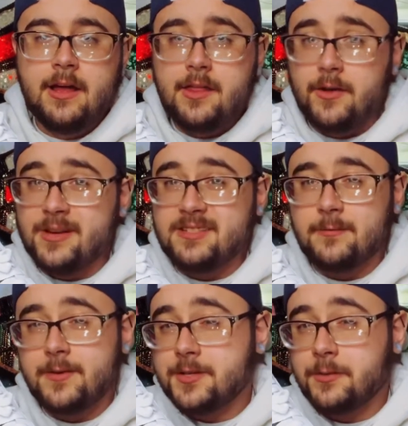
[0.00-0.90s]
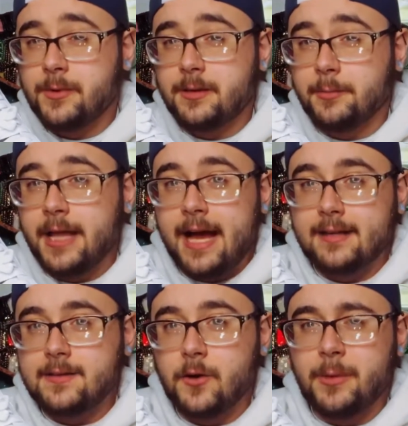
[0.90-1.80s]
There is a version with the black
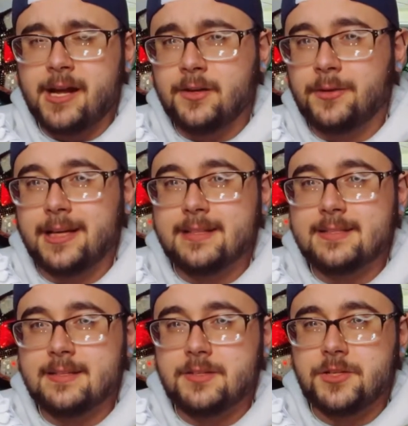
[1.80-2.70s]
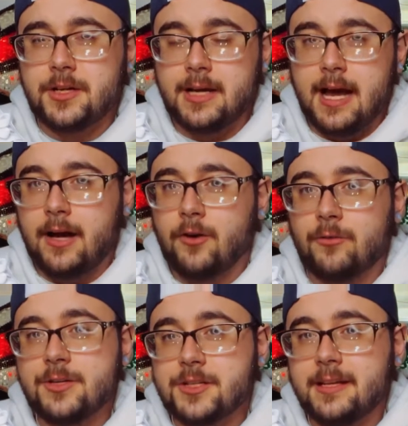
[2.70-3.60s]
toe, but I don't think it's the Chicago
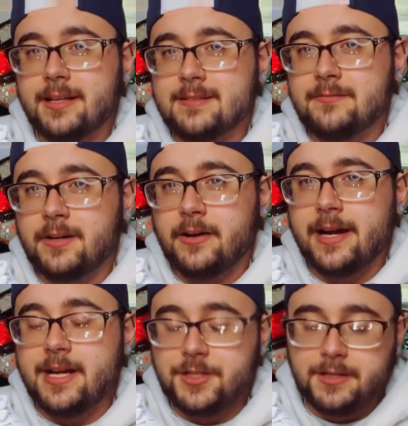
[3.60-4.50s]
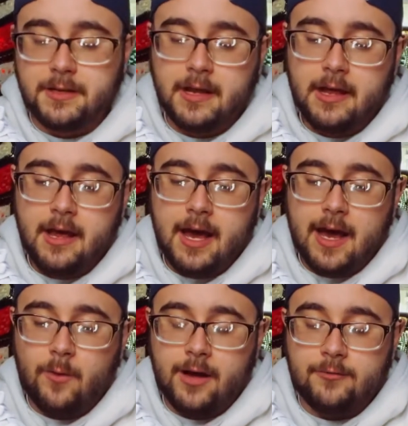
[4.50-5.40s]
version. I think it's a variation.
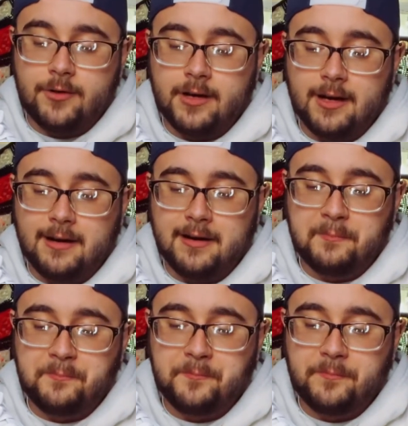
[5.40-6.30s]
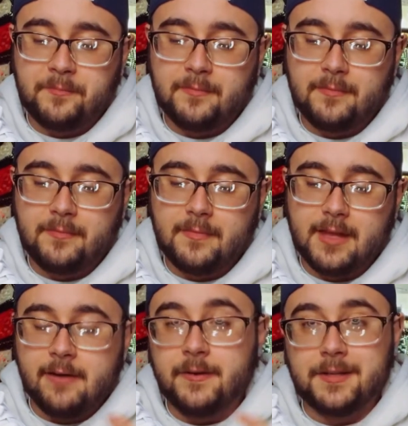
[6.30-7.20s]
However,
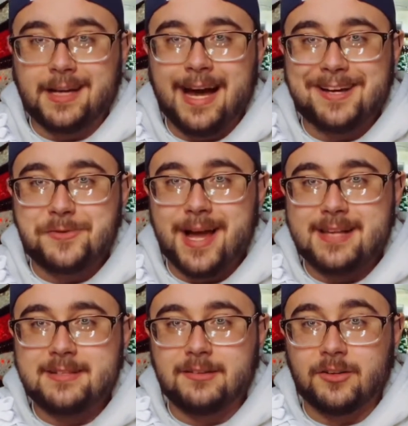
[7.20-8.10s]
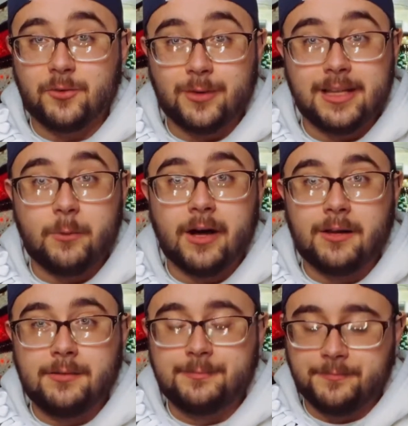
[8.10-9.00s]
I felt the contrast looked really
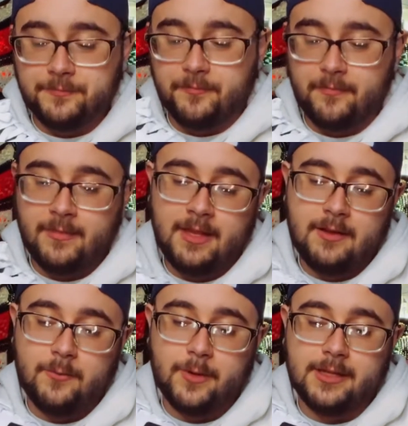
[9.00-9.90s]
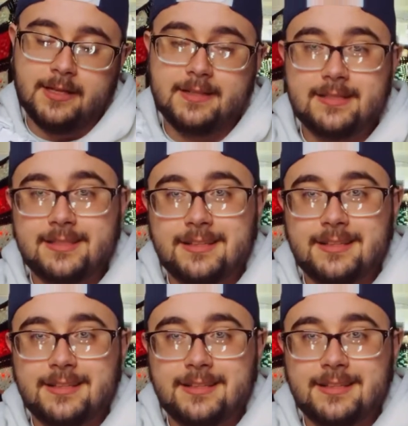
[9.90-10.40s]
well with this.